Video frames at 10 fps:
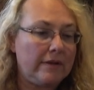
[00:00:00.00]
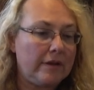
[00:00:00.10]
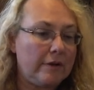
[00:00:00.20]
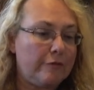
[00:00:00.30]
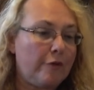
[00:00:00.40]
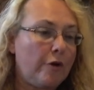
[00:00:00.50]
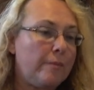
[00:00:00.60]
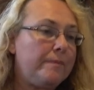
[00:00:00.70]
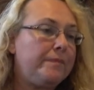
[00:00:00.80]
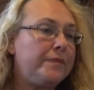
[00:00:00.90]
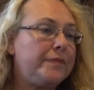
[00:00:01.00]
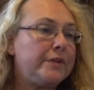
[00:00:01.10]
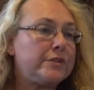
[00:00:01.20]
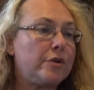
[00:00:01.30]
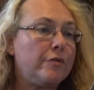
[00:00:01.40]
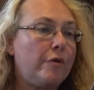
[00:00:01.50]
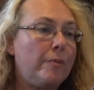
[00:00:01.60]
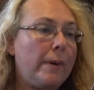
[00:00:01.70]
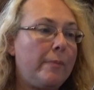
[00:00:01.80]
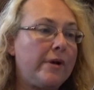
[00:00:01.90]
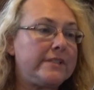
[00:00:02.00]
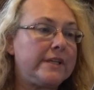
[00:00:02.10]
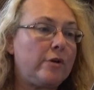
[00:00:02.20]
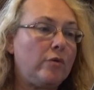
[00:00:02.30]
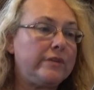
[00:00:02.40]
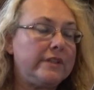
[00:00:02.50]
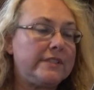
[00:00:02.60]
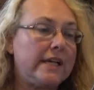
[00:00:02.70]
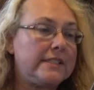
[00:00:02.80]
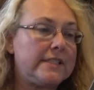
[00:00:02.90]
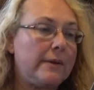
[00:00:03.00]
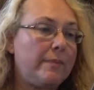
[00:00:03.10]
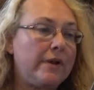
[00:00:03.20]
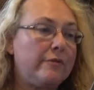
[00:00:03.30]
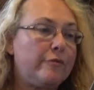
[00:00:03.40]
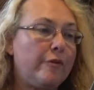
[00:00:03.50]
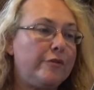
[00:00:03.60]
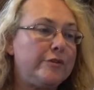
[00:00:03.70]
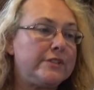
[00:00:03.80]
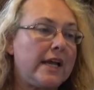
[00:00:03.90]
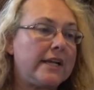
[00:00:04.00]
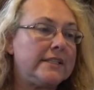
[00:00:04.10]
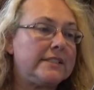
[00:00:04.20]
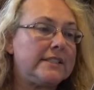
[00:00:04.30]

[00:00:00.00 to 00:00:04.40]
confirm the servo by pressing and holding the test set button for a few seconds,